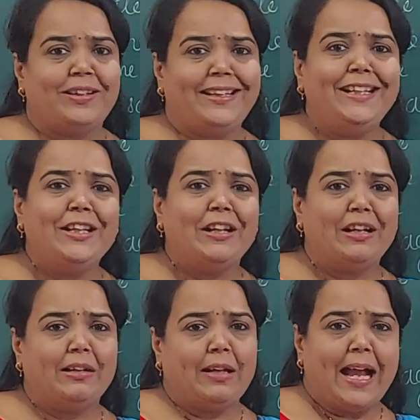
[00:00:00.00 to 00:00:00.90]
In
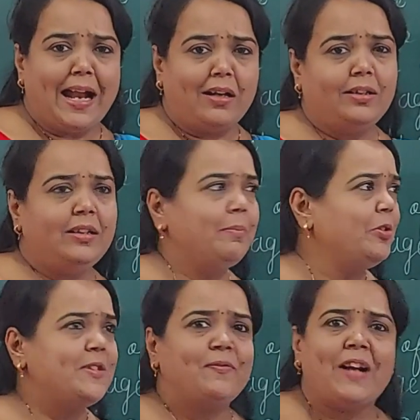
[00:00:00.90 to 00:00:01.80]
at the
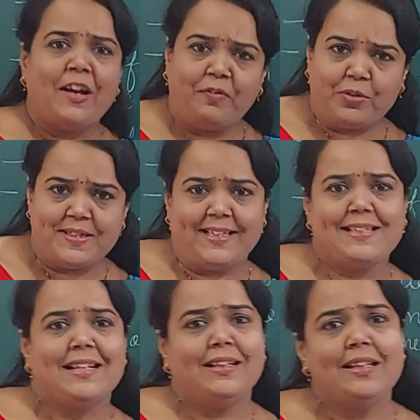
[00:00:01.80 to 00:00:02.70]
most 5 to 6
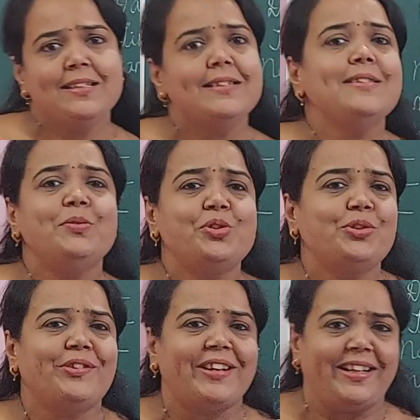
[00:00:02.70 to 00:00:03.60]
sentences you
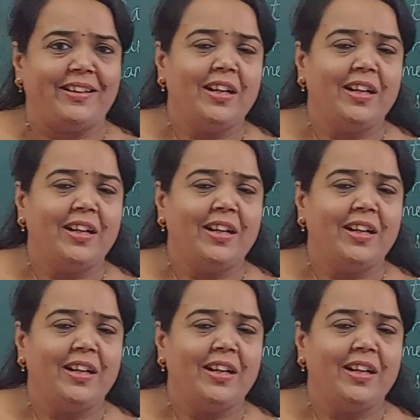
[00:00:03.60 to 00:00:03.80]
should write.